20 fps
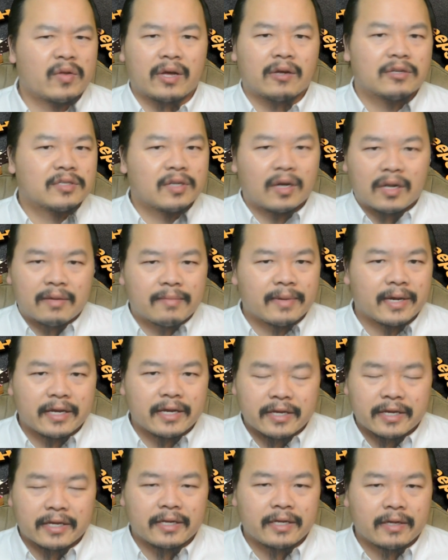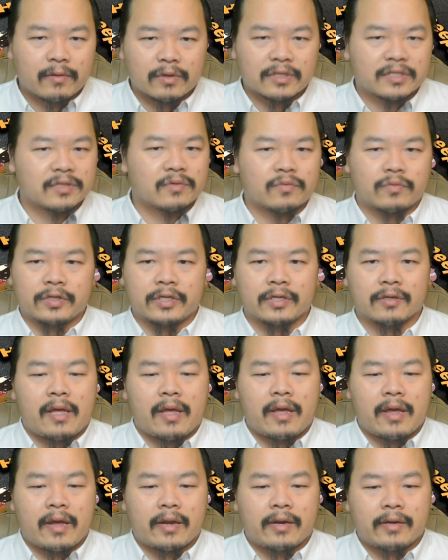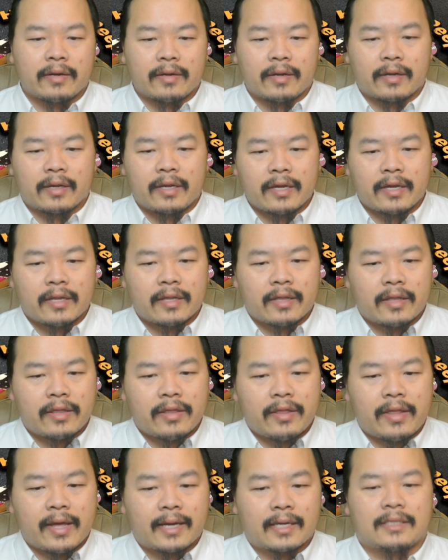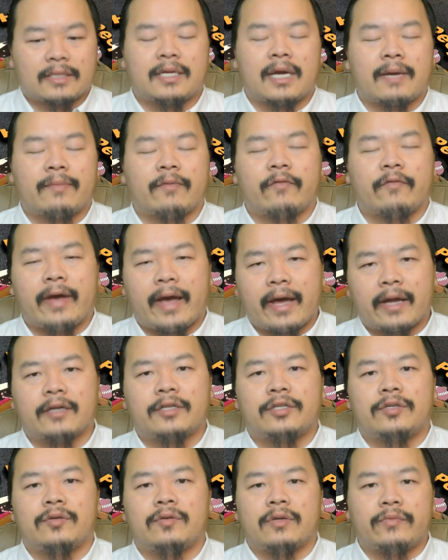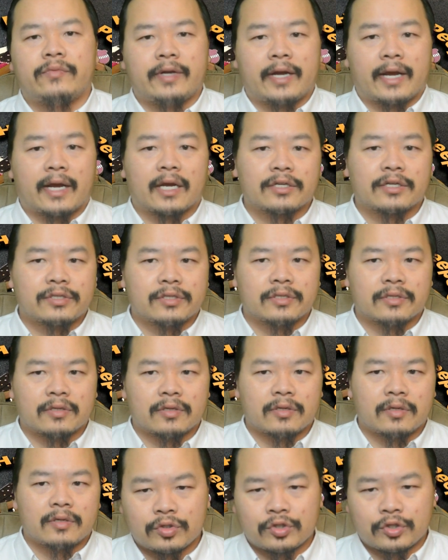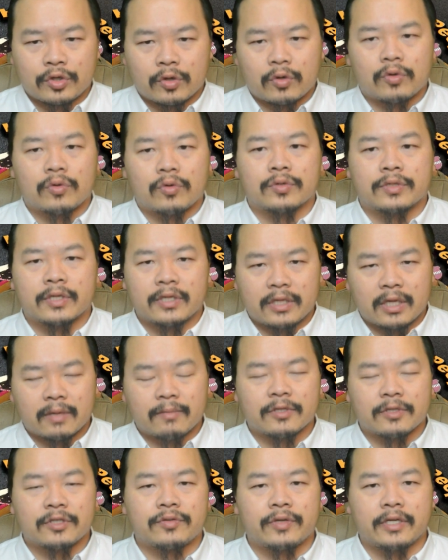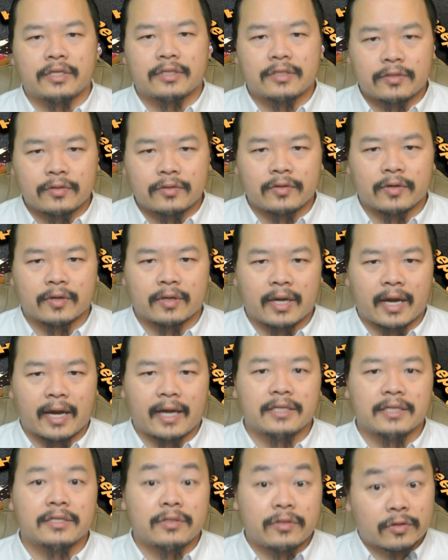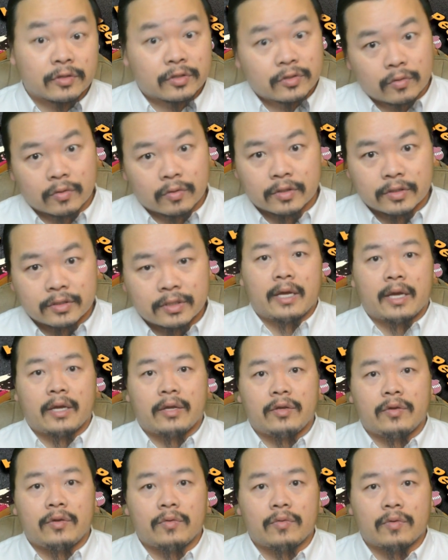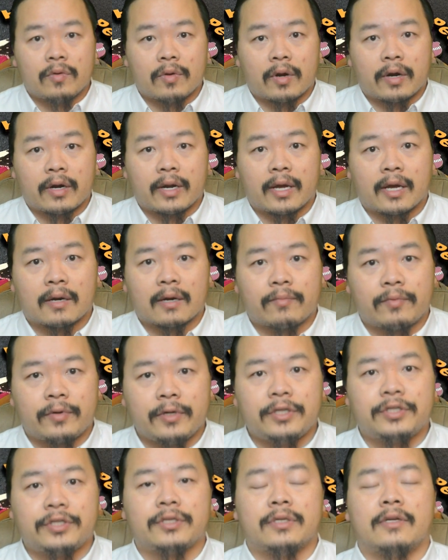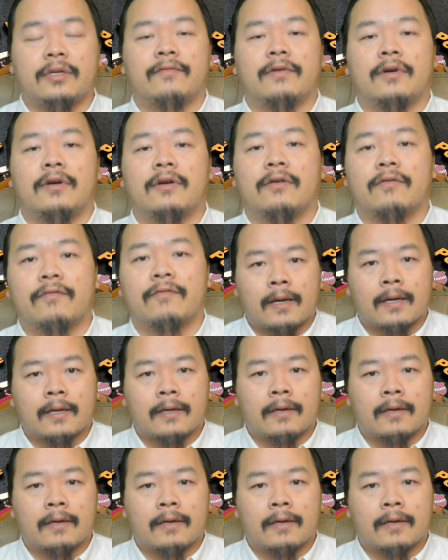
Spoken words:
that was all in my head, it wasn't real. And again, that type of attitude and reaction shows and demonstrates to your guides and your source that you are not appreciative of